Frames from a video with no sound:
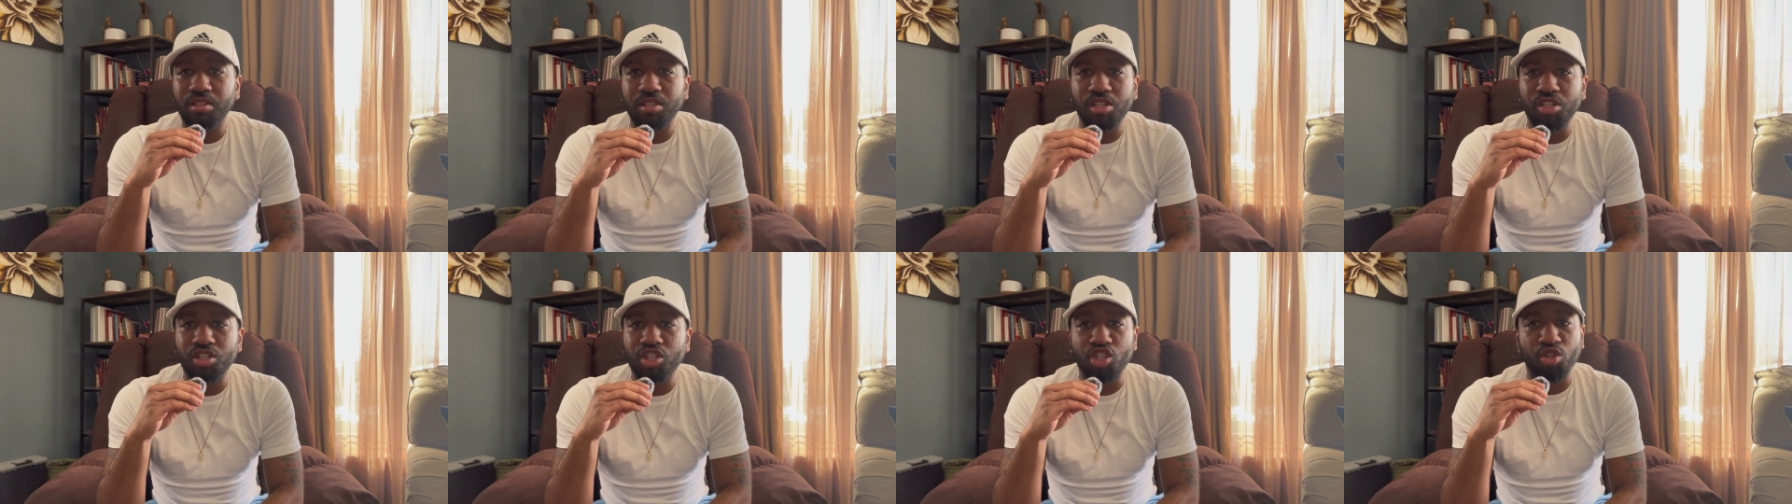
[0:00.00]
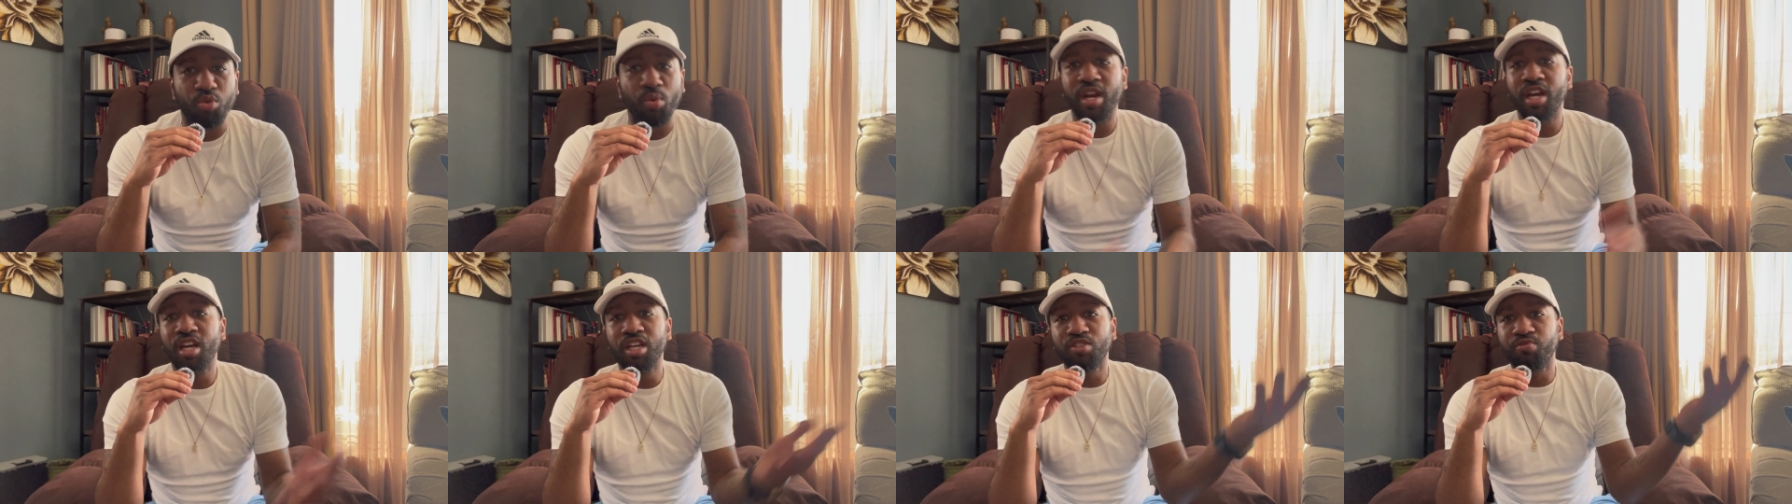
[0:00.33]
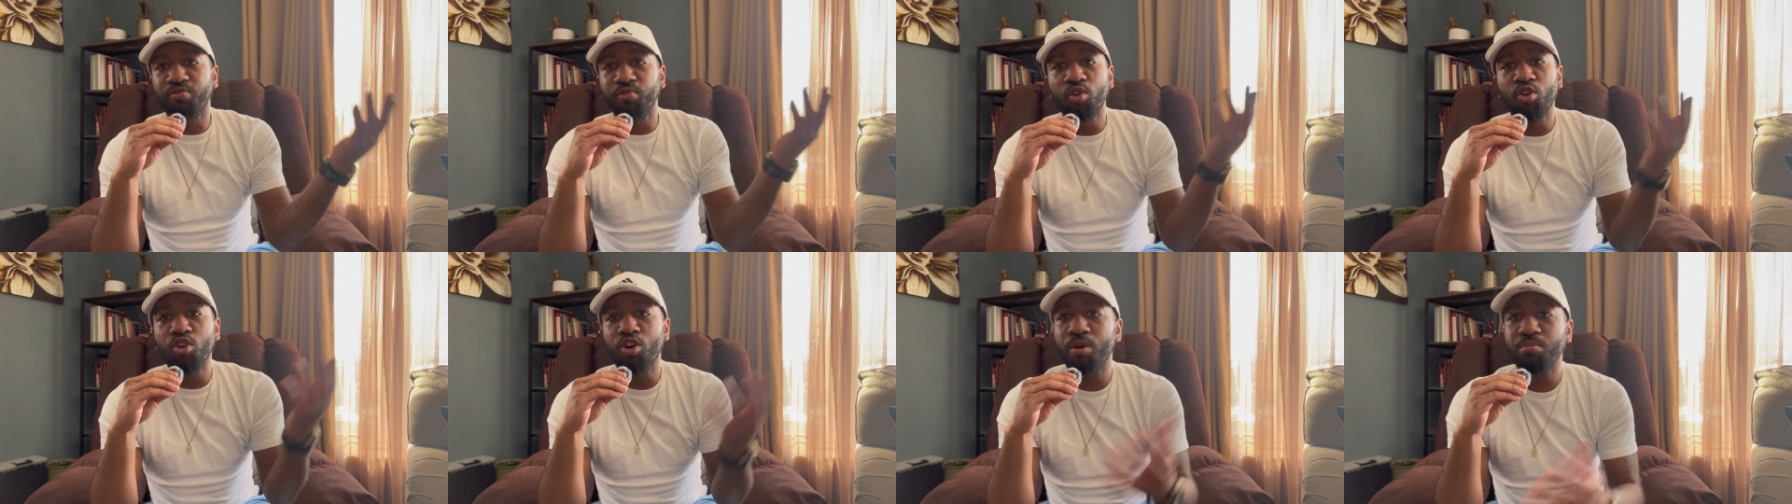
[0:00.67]

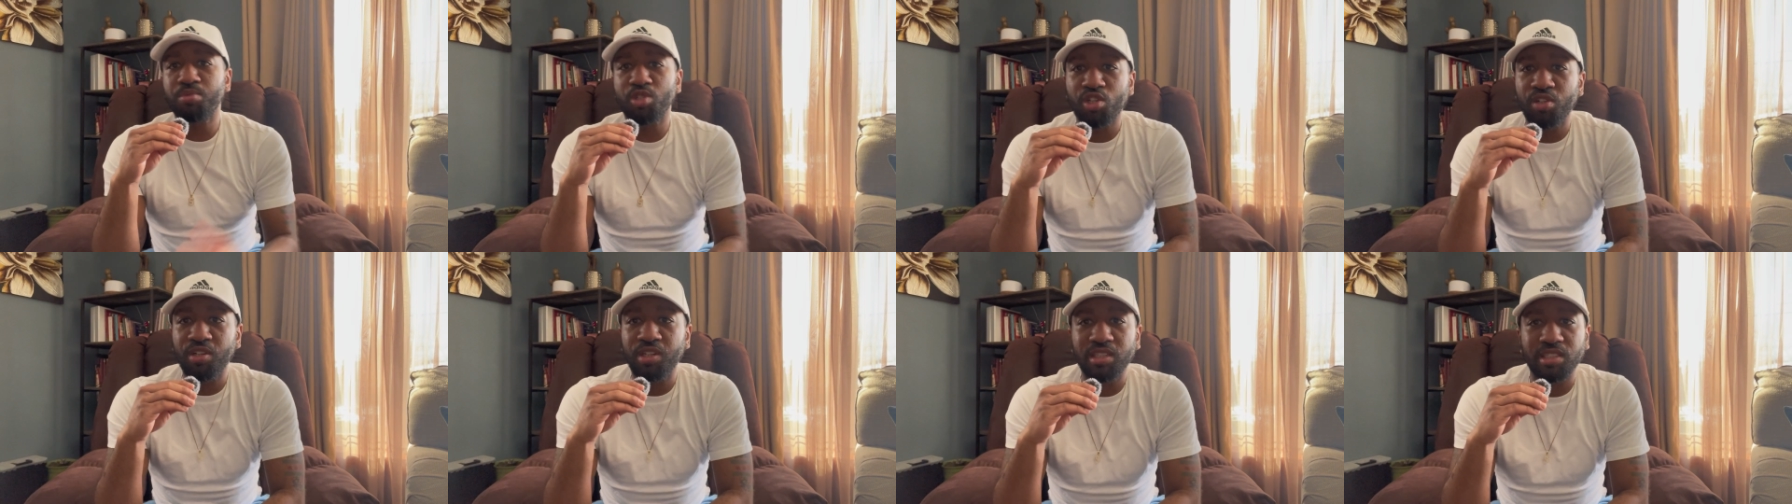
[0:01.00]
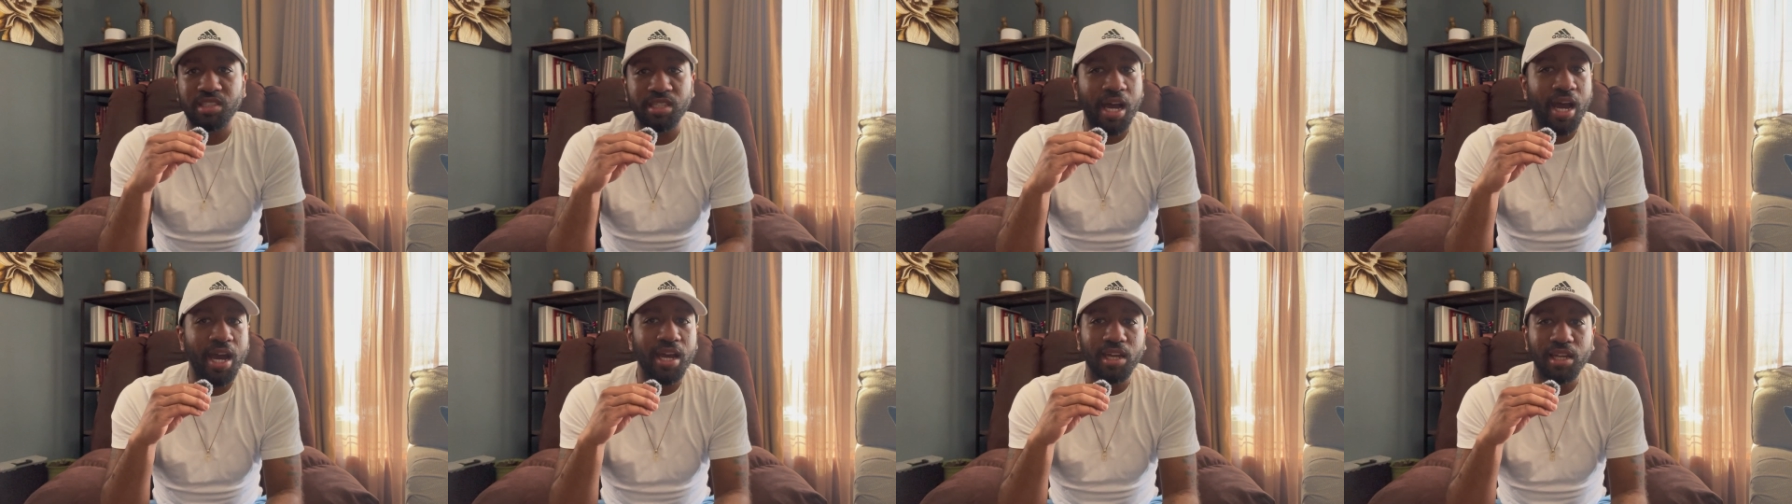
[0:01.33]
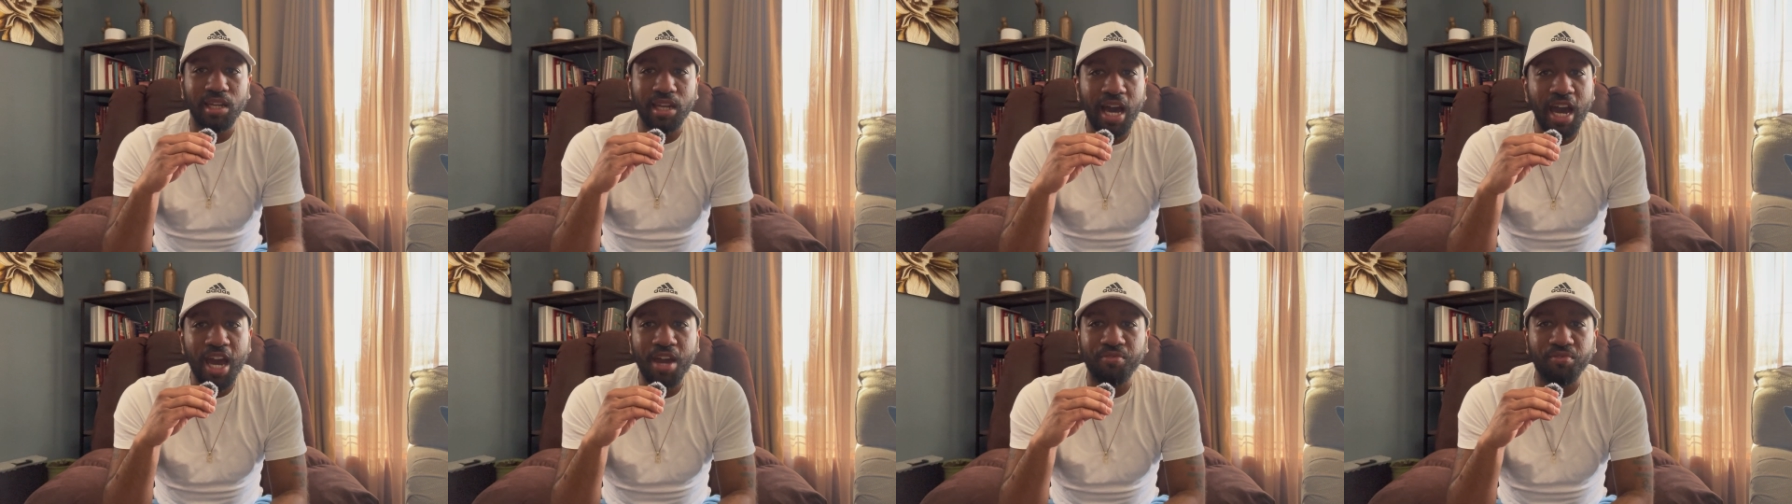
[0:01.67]
transforms your entire
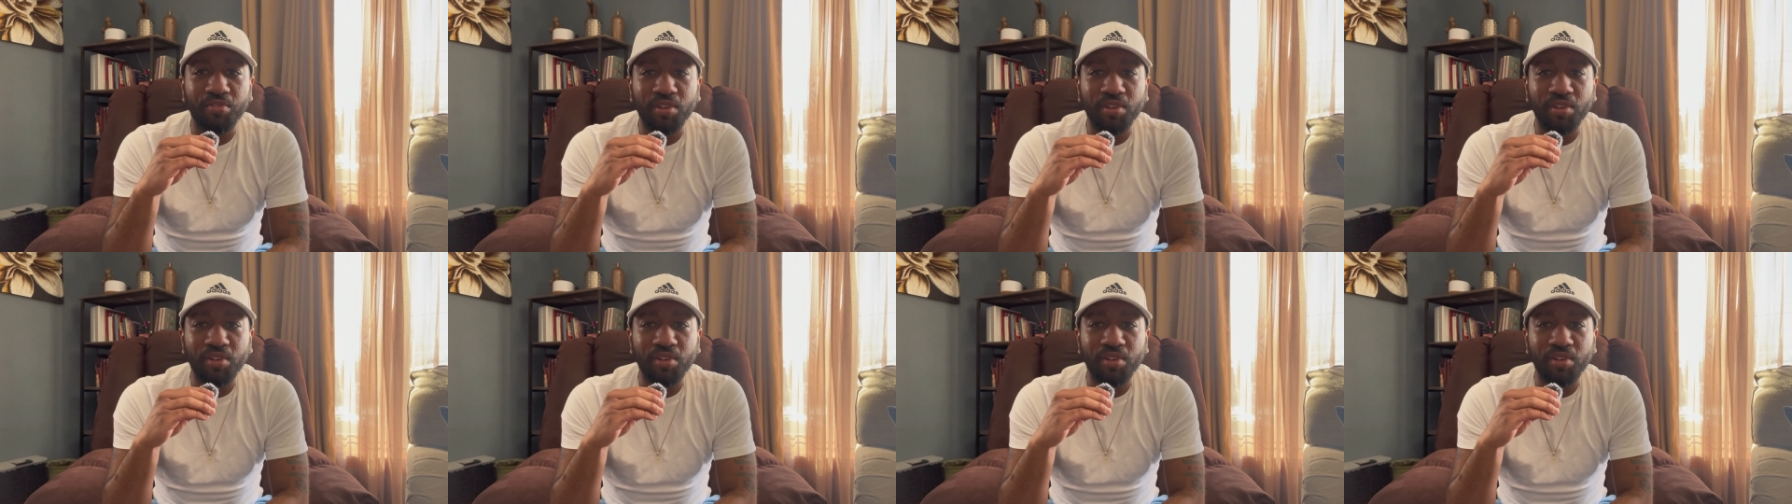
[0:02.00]
life.